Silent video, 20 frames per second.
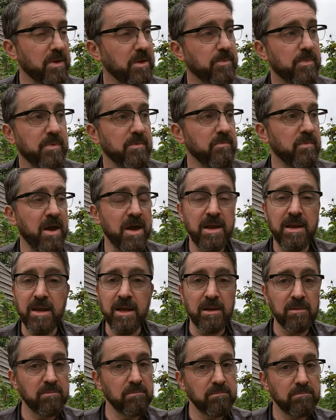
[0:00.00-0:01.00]
It's been
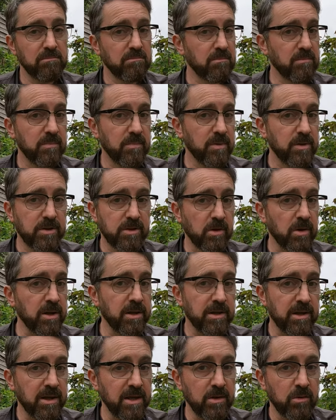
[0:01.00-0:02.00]
raining
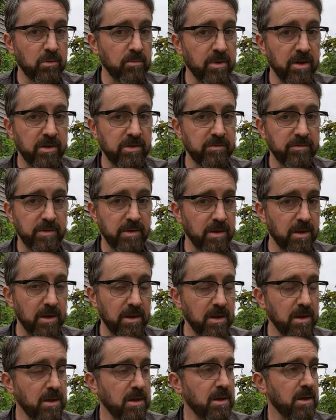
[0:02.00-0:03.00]
solidly almost for the